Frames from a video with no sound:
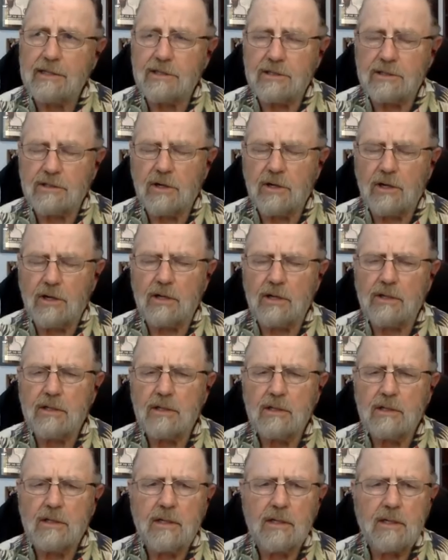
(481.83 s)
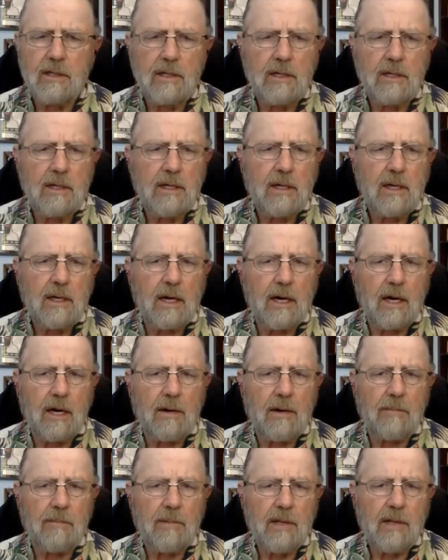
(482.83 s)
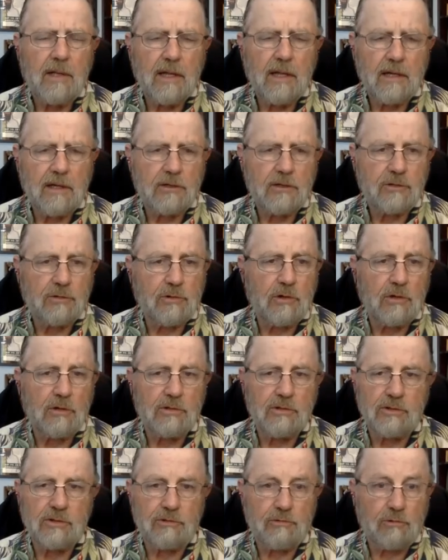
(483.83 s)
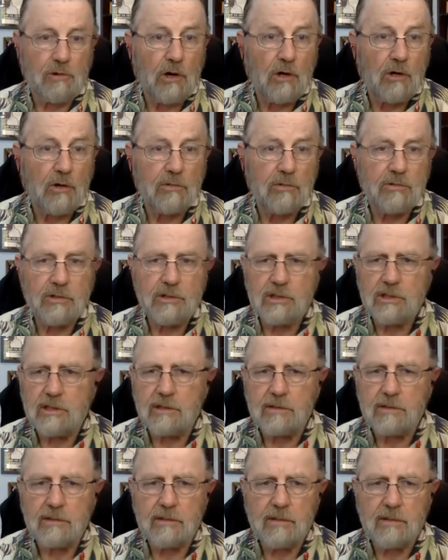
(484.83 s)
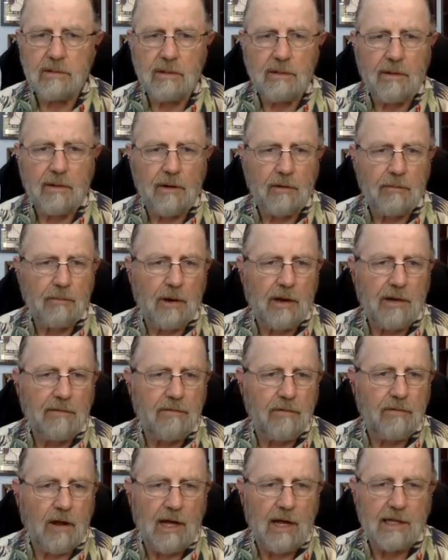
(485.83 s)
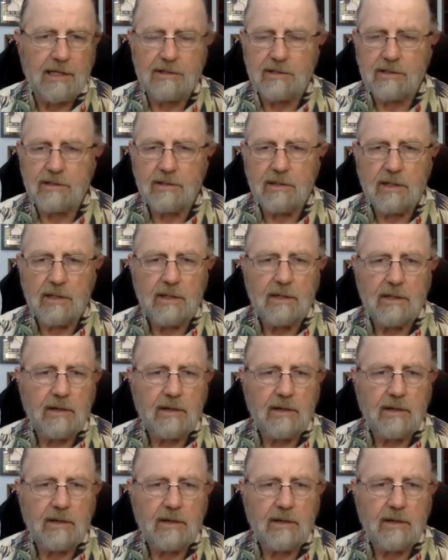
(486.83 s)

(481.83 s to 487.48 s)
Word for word: I guess it's called, that controls drones and airplane flights